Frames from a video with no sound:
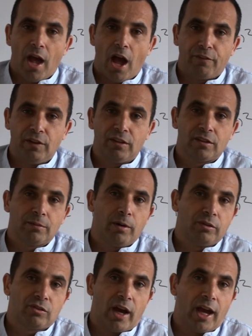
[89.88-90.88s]
I think it's
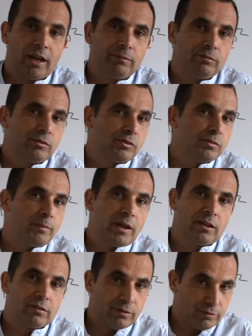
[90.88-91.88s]
about time to
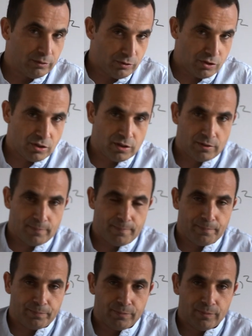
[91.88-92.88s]
make a revolution.
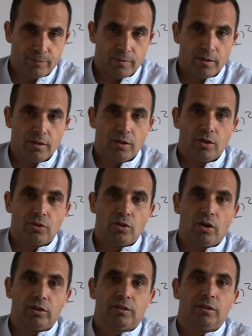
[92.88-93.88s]

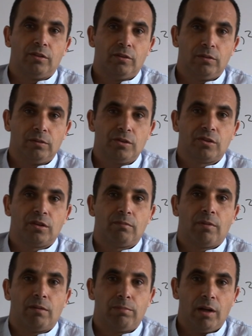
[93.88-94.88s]
Not a revolution
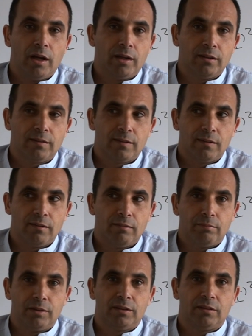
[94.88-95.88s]
by blood,
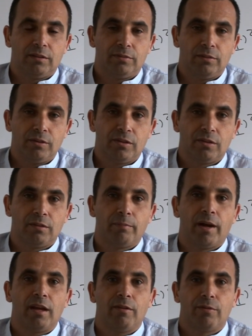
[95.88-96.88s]
but a revolution
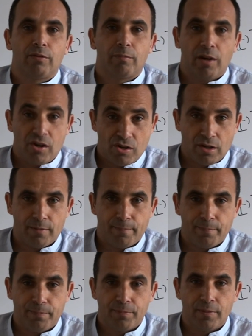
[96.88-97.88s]
by information.
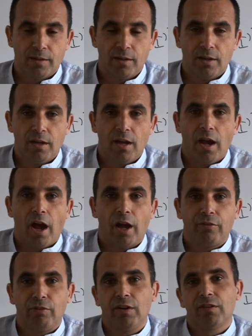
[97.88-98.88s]

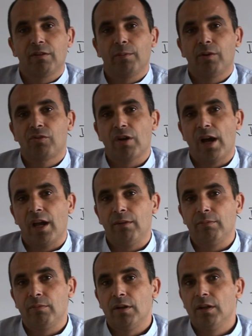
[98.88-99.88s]
I think it's about
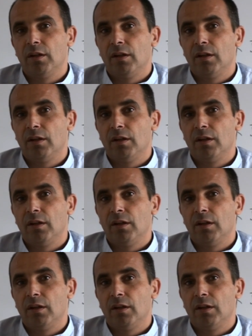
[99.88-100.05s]
time